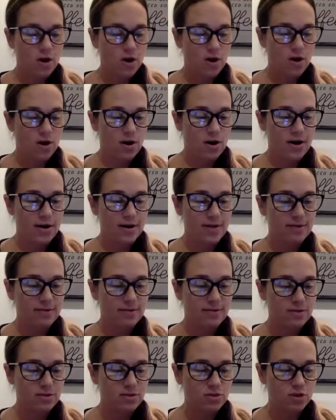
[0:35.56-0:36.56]
On
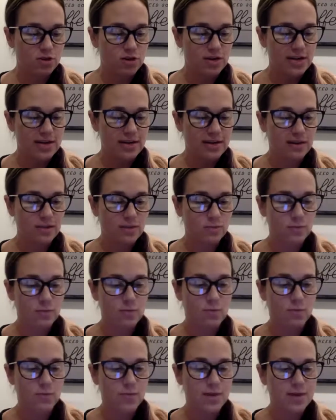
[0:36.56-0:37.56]
the 30th, we
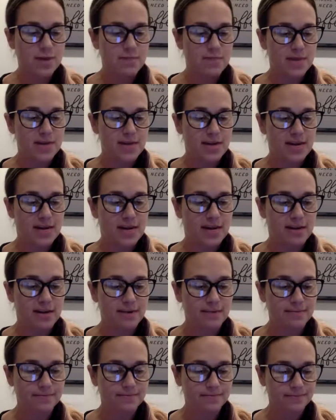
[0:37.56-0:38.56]
will be meeting
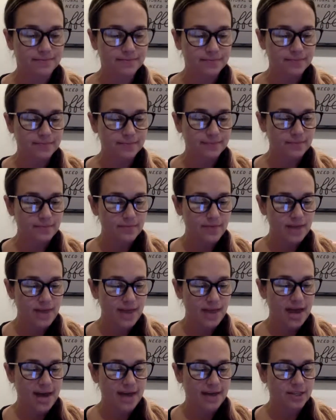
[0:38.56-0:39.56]

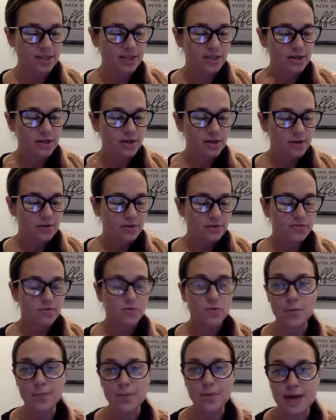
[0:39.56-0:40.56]
at
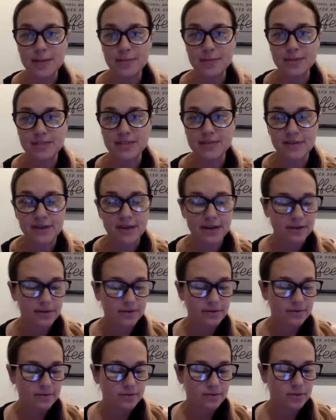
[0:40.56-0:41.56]
4 p.m. Pacific,
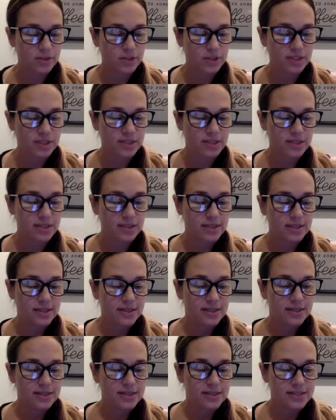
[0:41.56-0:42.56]
which is
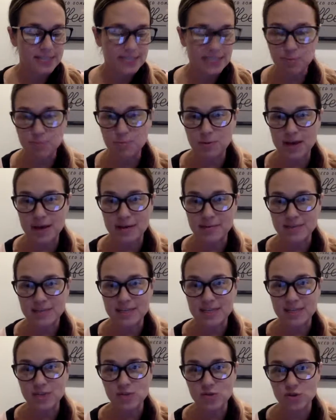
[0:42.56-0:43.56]
6 p.m.
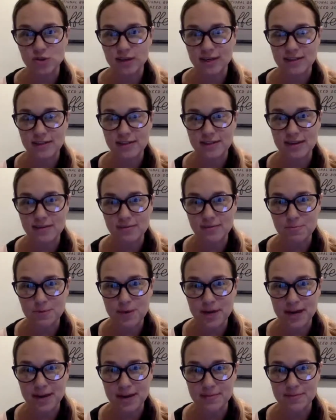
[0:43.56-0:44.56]
Central and 7
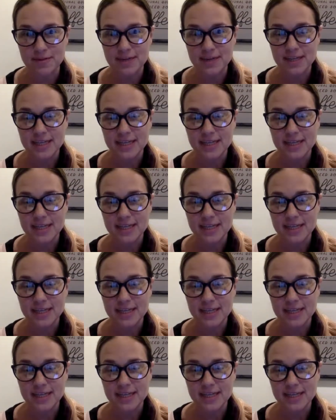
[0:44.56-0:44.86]
p.m.